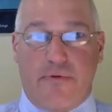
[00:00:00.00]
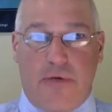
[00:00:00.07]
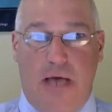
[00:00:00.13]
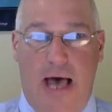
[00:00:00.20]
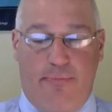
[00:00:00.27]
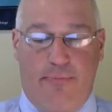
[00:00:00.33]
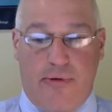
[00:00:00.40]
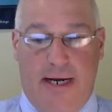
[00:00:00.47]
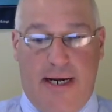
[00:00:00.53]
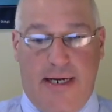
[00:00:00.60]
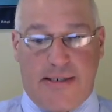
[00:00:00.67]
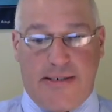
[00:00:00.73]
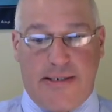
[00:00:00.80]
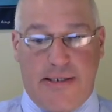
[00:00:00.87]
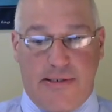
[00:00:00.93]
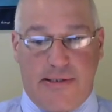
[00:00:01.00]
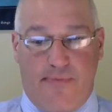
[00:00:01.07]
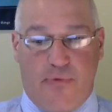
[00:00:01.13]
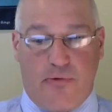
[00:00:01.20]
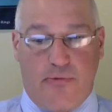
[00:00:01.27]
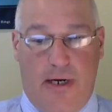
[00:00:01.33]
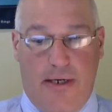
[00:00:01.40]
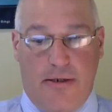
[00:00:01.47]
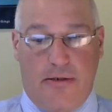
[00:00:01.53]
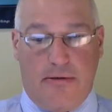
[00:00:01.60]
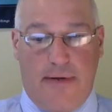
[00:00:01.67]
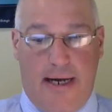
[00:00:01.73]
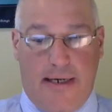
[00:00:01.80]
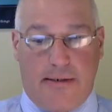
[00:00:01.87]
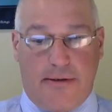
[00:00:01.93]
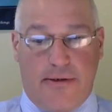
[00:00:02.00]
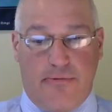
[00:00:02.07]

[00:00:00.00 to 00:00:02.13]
operating system to run correctly,